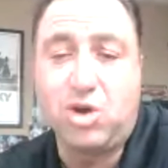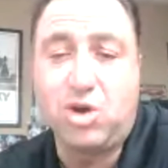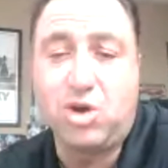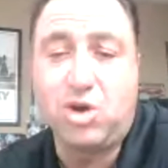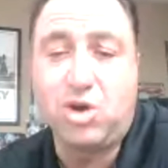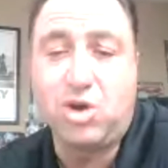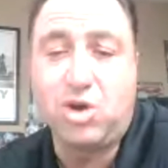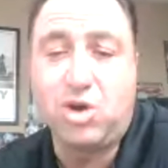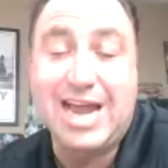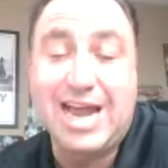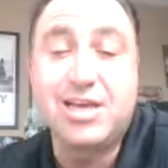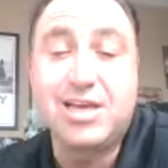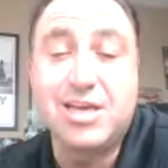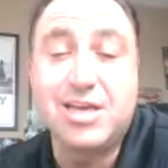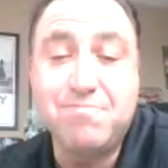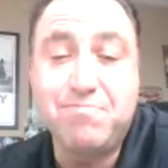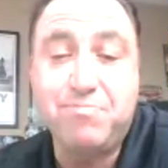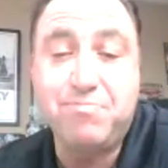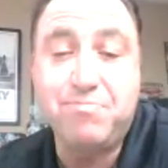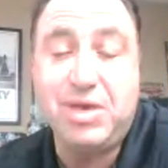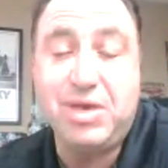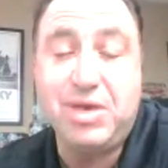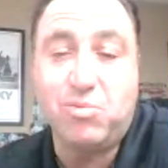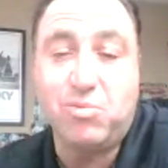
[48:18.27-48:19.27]
We have a
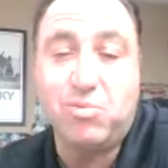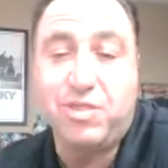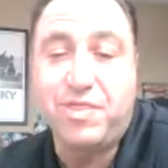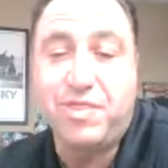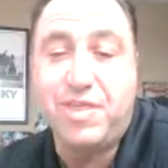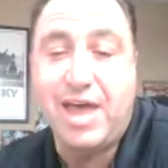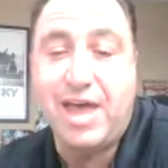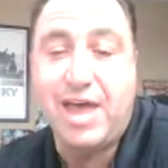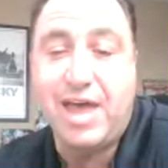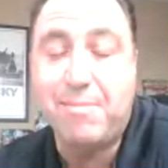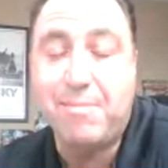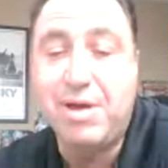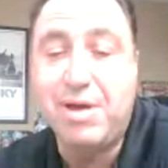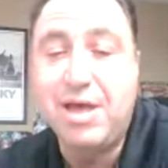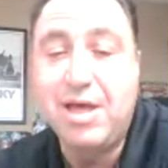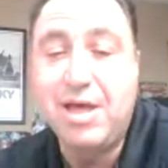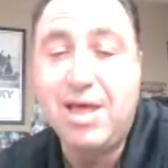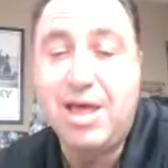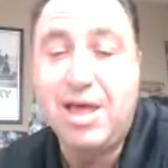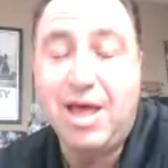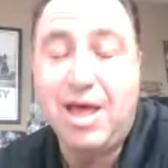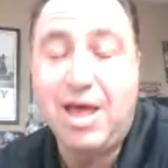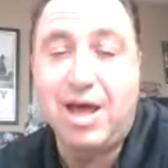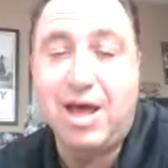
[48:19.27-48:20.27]
non-compete with them.
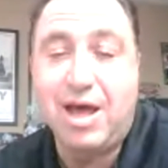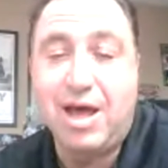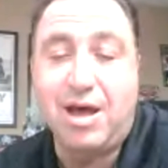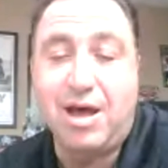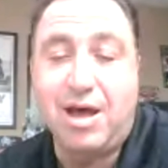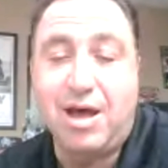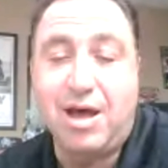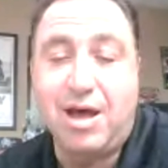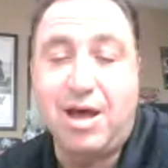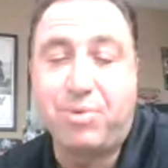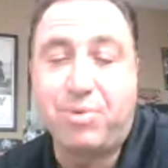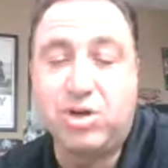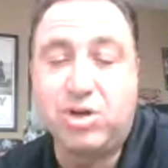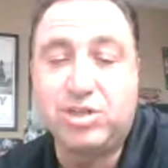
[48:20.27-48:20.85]
By